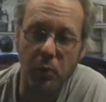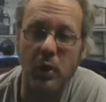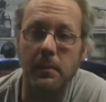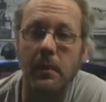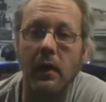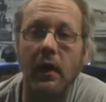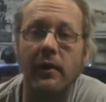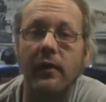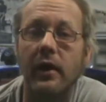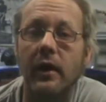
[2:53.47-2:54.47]
point in my
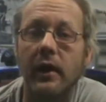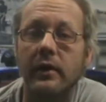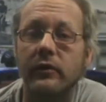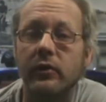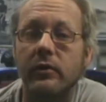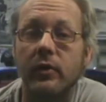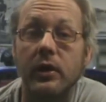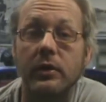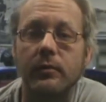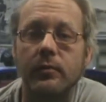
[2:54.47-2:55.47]
life I consider
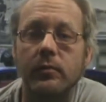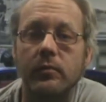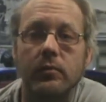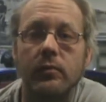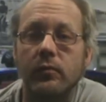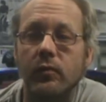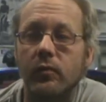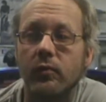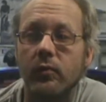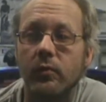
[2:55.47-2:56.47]
very
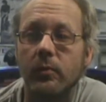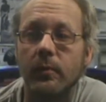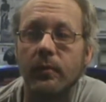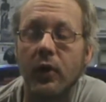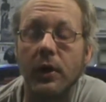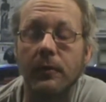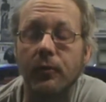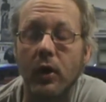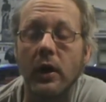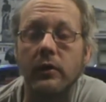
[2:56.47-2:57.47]
good
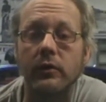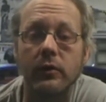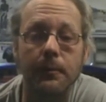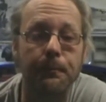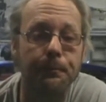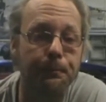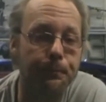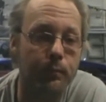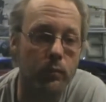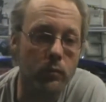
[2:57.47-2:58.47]
friends.
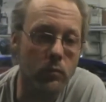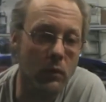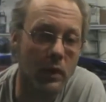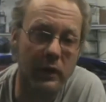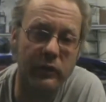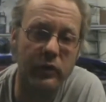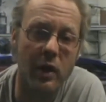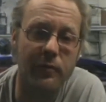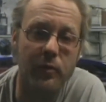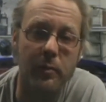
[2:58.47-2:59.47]
And that's
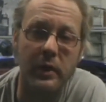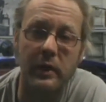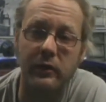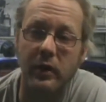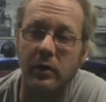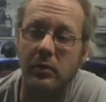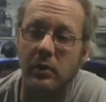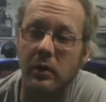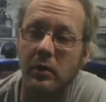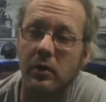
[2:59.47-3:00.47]
tough for me because I don't,
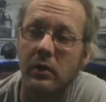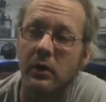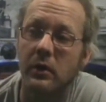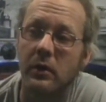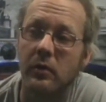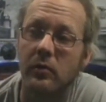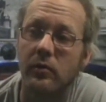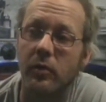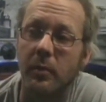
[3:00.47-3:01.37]
for